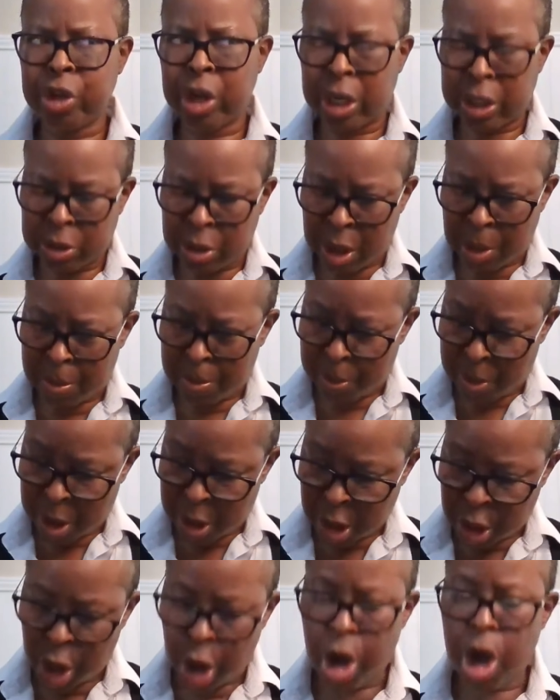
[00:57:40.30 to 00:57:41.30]
a
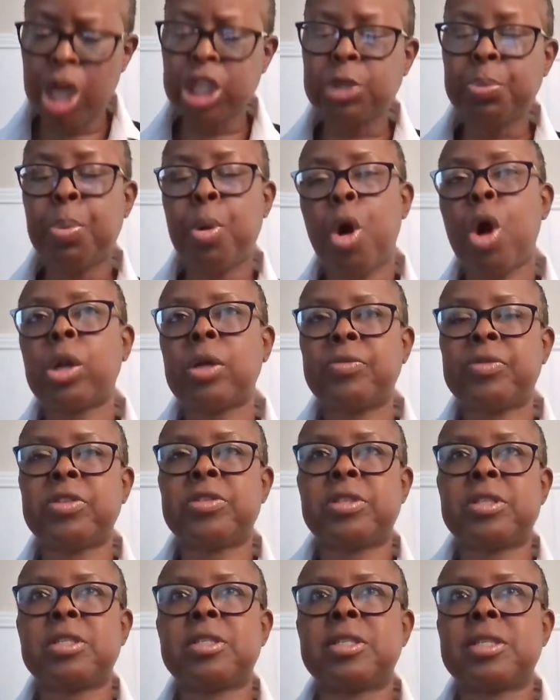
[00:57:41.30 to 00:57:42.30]
large part of the
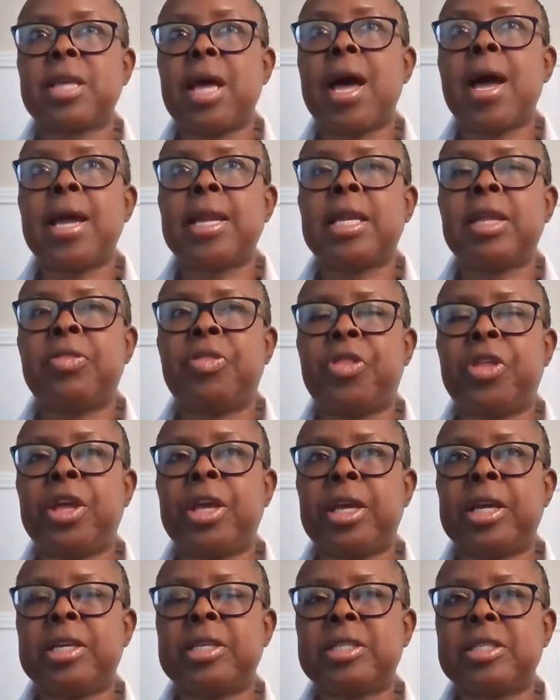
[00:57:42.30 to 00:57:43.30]
society
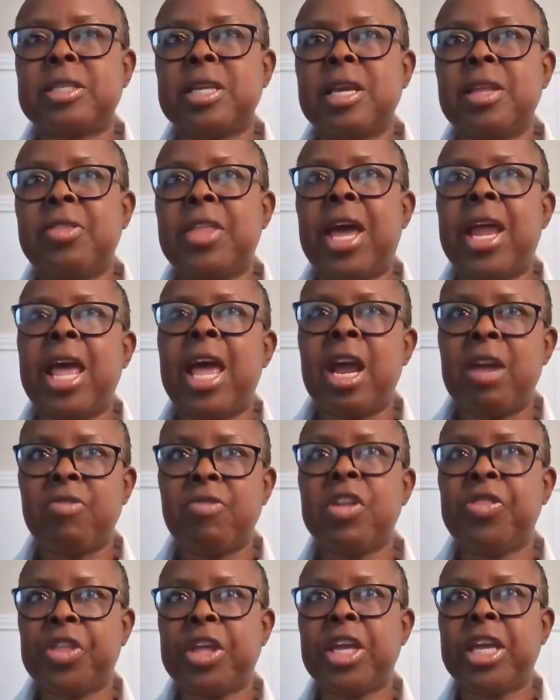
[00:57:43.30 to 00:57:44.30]
thinks that
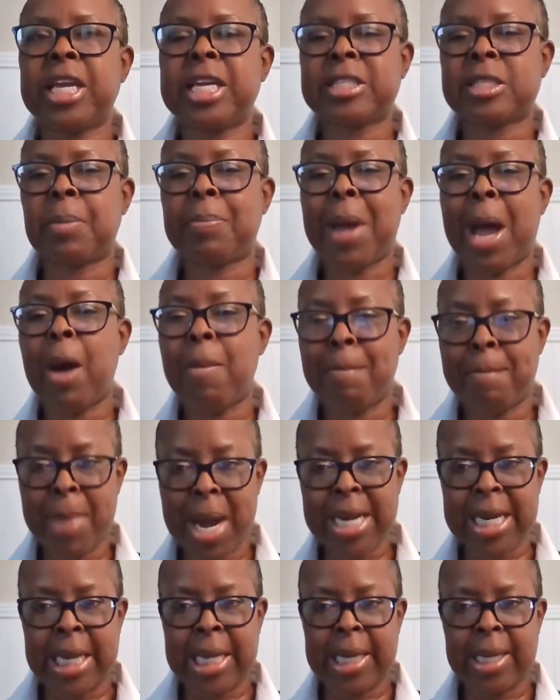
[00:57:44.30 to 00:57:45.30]
everything is about
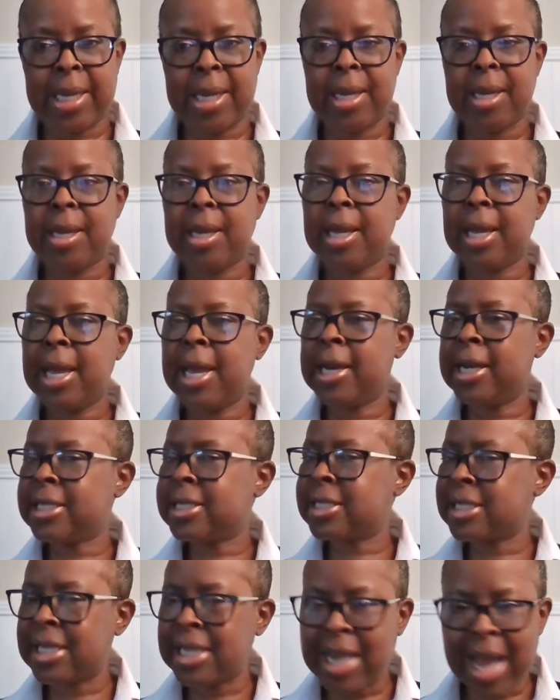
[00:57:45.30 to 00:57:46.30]
money. And
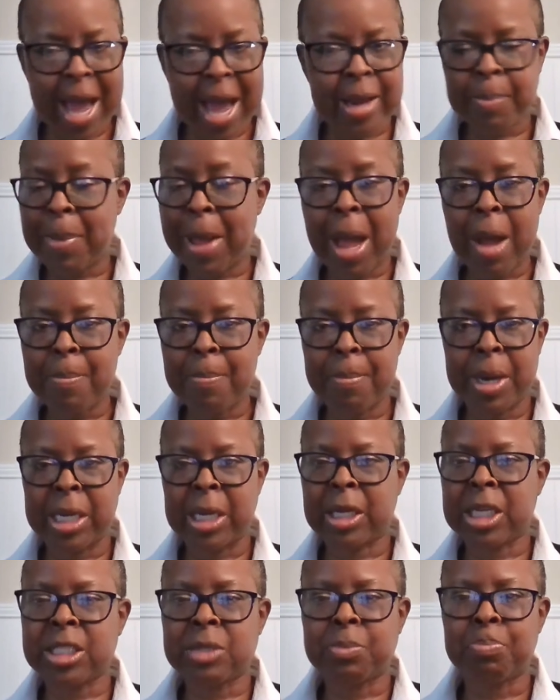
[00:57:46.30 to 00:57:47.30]
it's not about
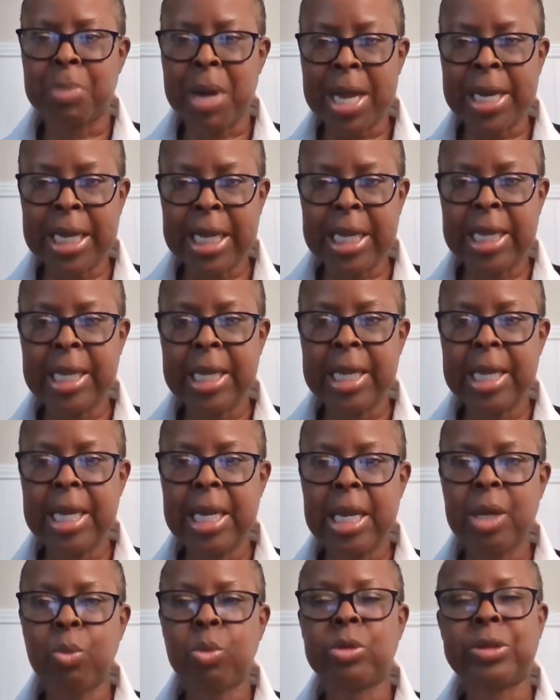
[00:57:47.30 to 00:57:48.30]
money, because money
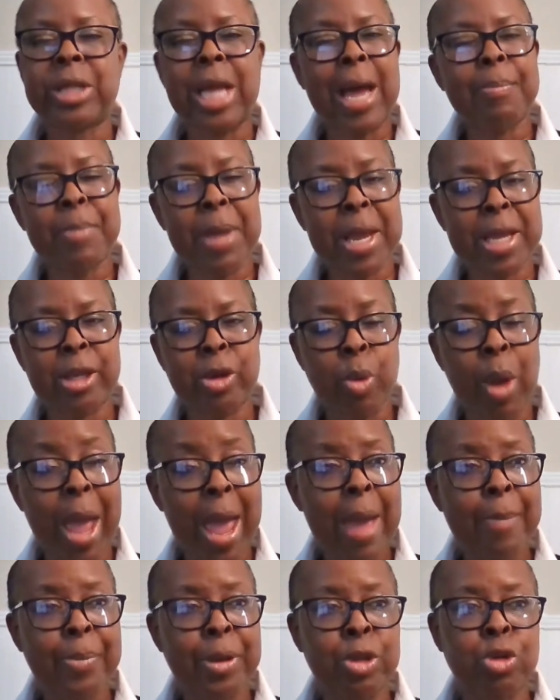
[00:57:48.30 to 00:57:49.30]
will not make you
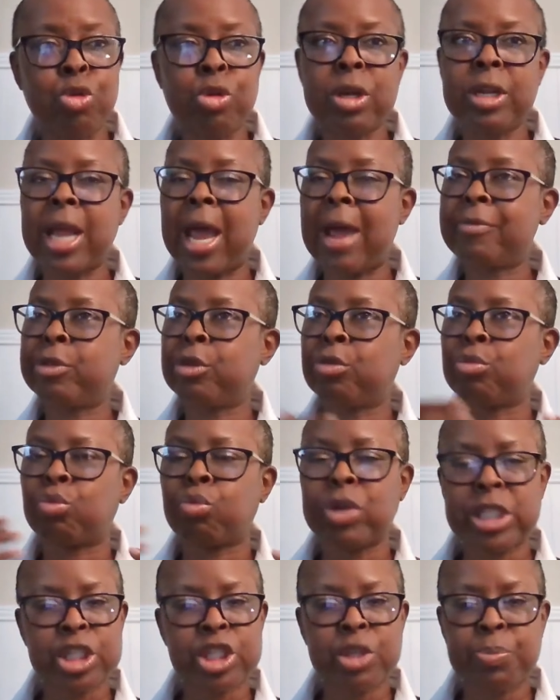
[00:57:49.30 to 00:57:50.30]
happy. You can have the
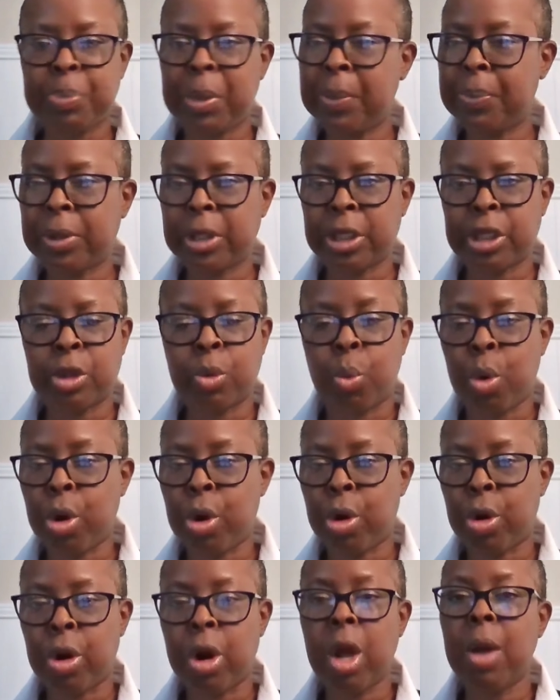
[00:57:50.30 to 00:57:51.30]
richest people in the
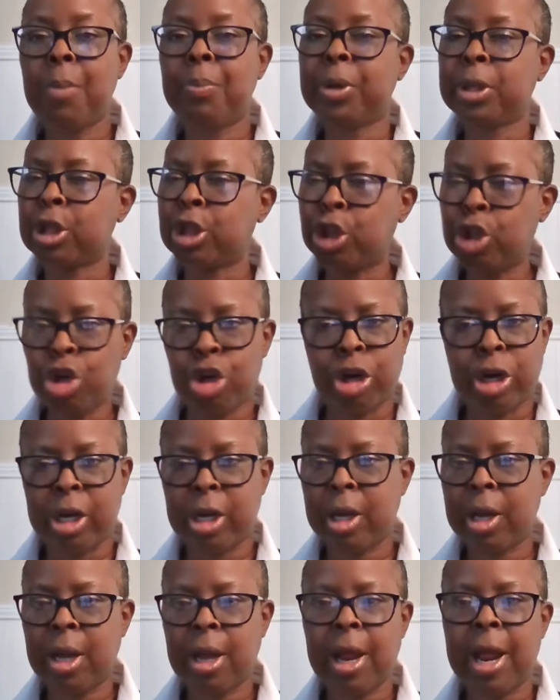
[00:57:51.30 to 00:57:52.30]
world, but look
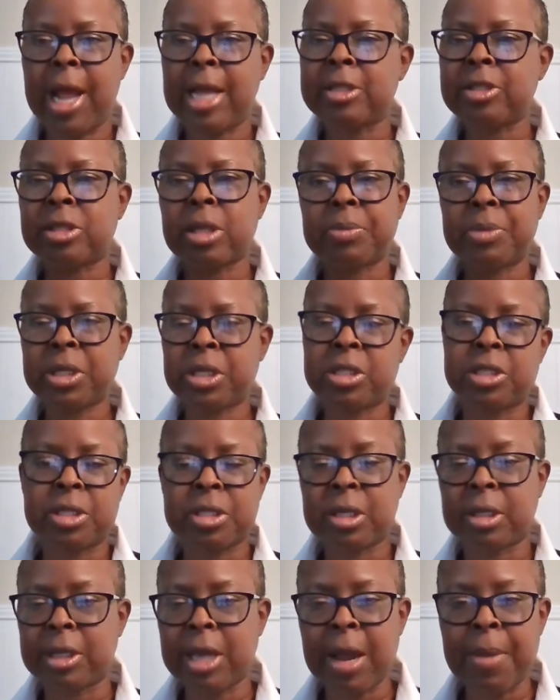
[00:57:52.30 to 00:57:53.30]
at some of the
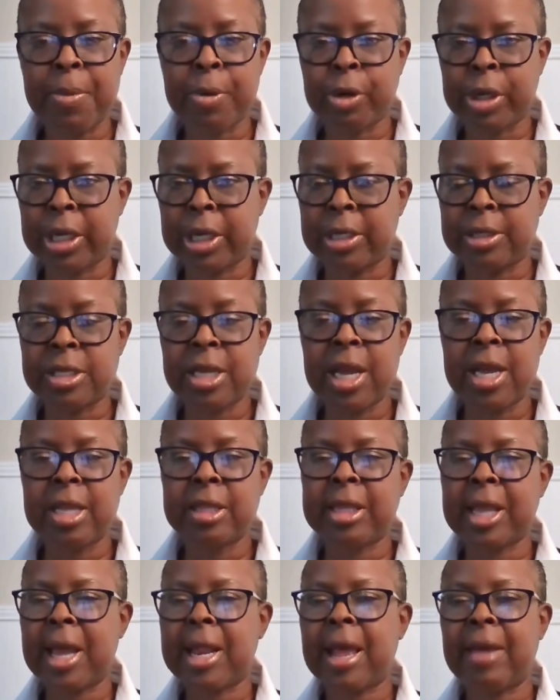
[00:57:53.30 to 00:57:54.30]
celebrities
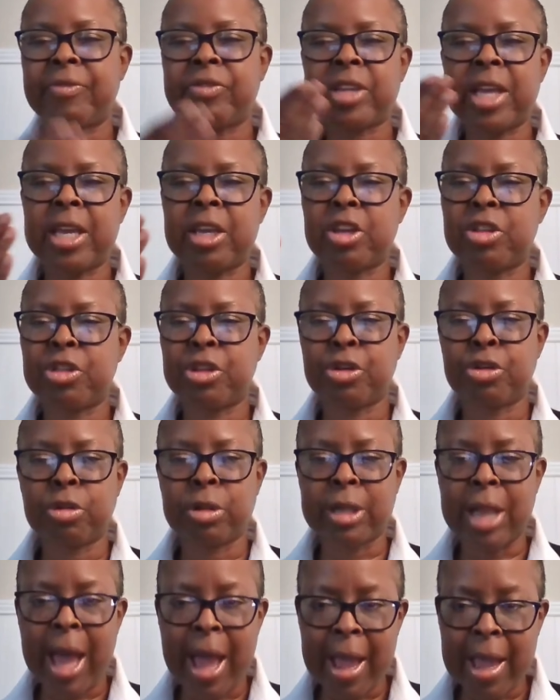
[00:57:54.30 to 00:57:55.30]
that have taken their
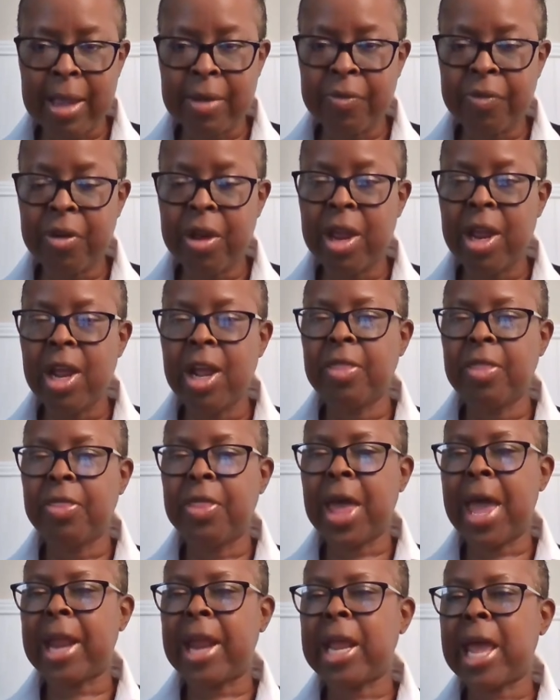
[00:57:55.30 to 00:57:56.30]
life,
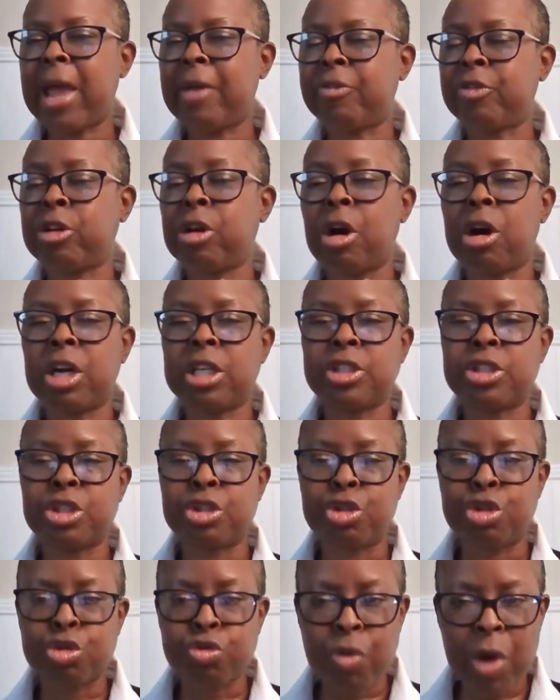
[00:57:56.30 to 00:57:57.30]
that have gone
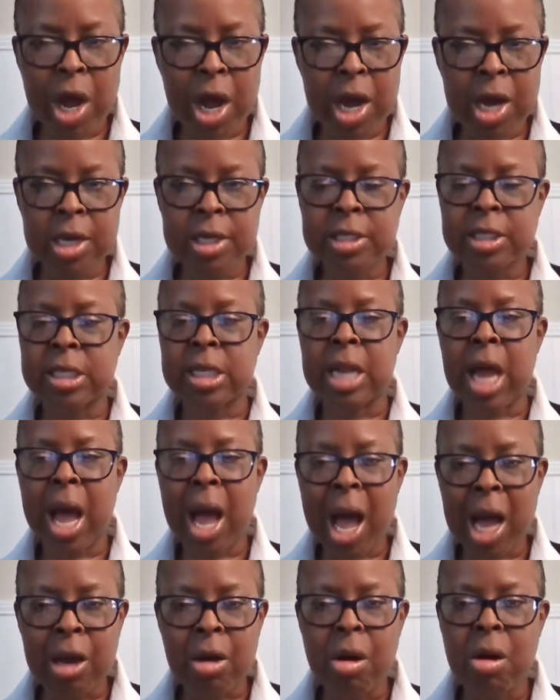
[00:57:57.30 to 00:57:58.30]
to drugs and
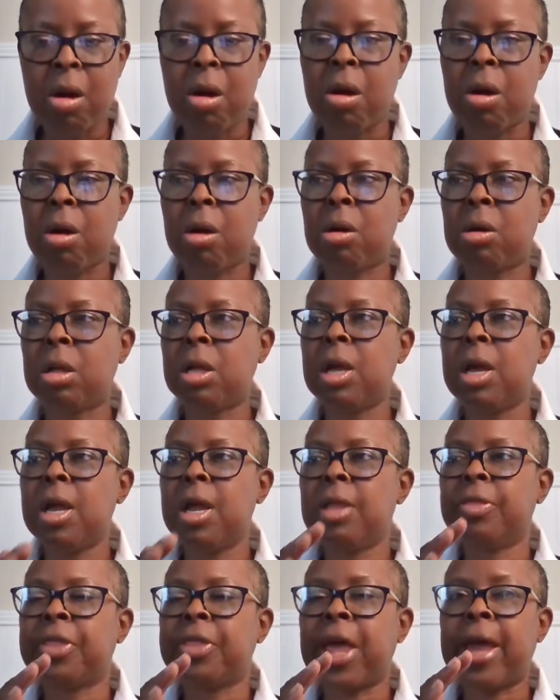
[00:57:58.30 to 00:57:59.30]
alcohol,
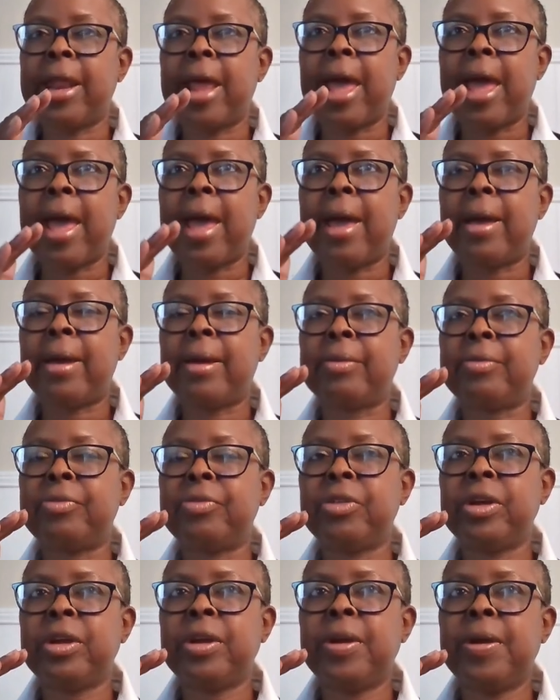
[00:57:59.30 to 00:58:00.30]
that have
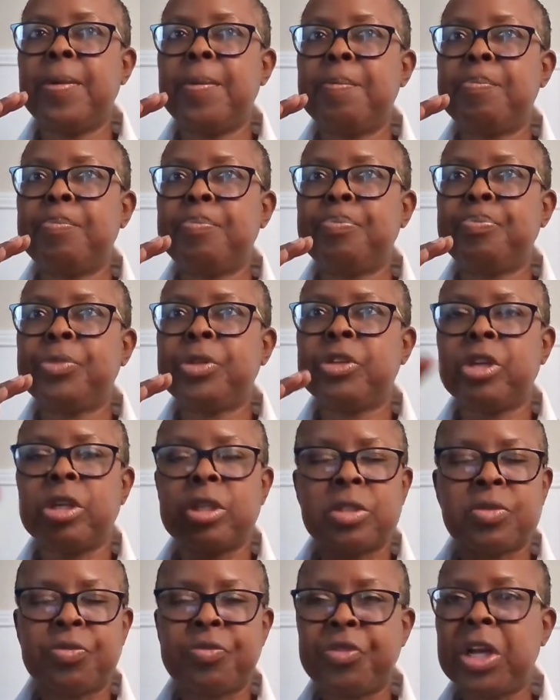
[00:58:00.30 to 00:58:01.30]

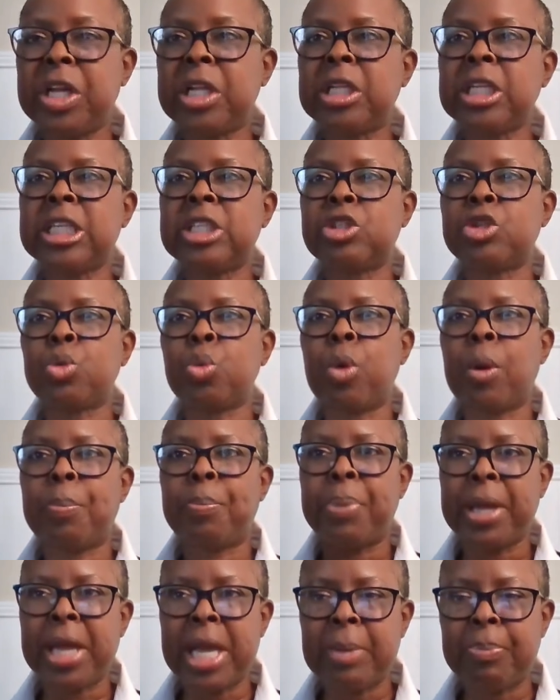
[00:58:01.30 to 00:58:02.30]
just fell into a
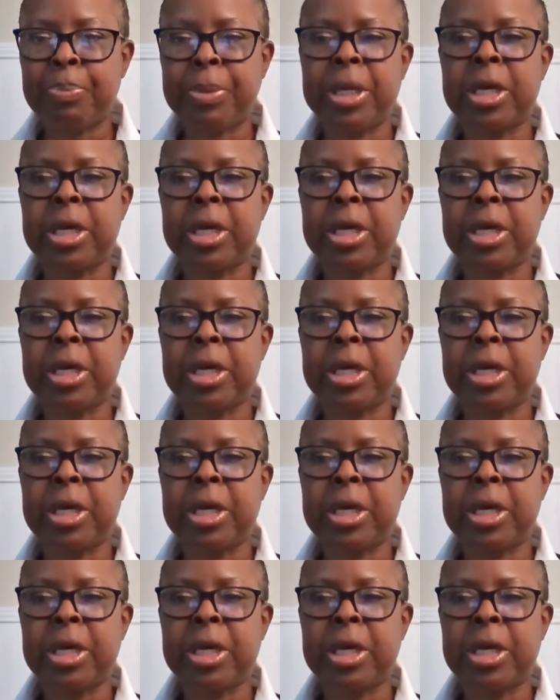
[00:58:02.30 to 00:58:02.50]
pit